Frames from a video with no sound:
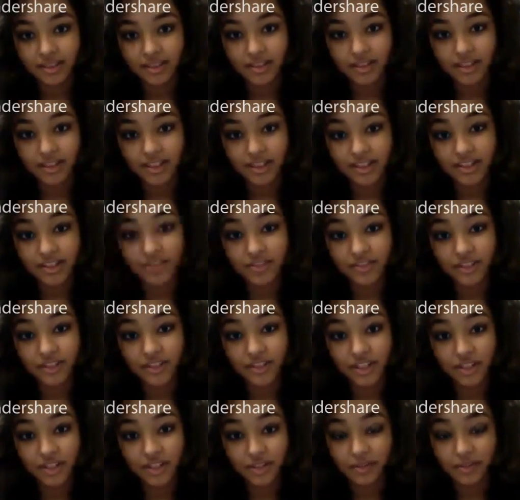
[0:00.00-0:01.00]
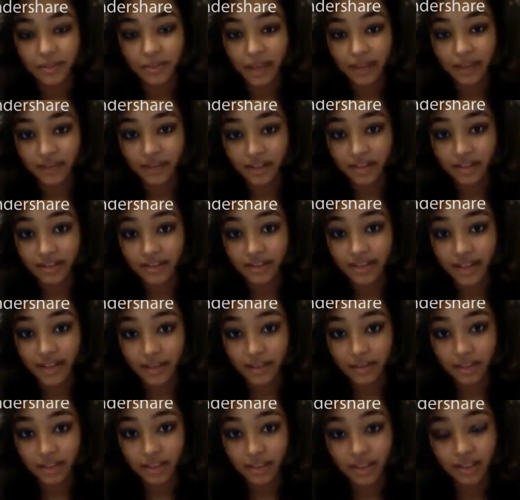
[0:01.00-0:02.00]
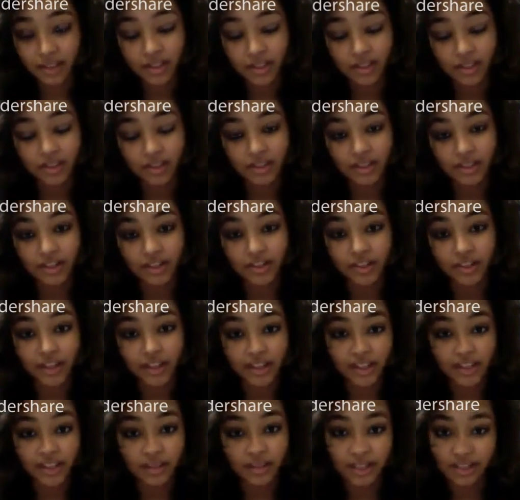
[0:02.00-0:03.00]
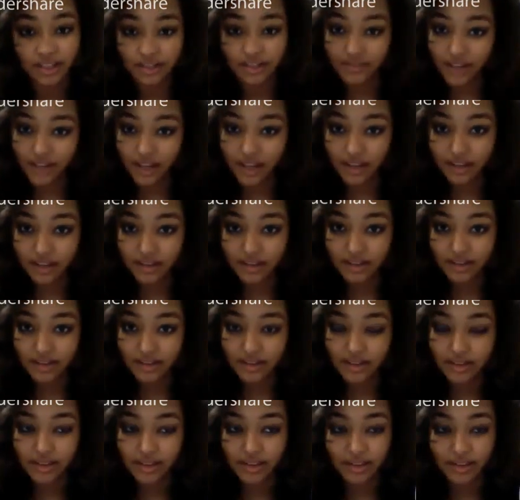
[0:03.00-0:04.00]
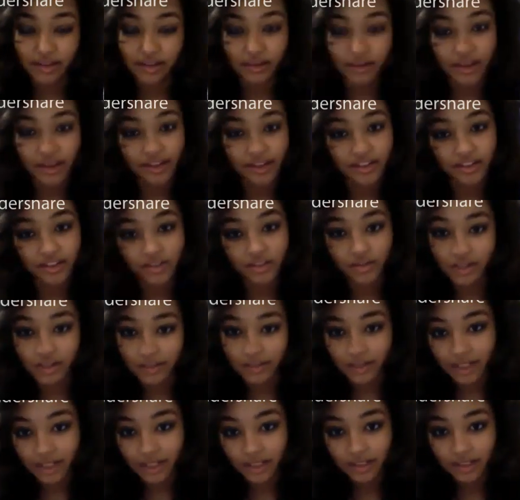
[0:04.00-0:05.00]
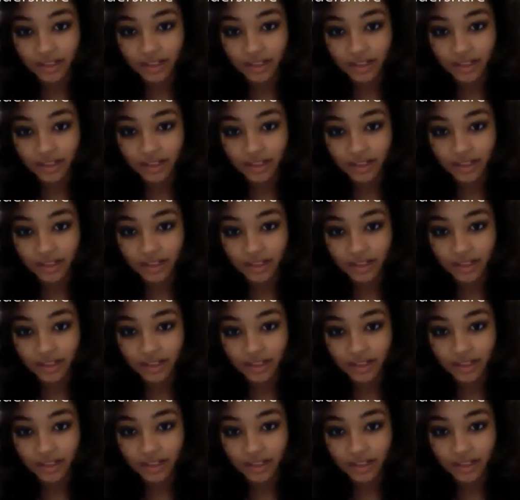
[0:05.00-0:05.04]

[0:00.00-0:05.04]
this is for you from Avery and Sammy. They're like your biggest fans. They were like screaming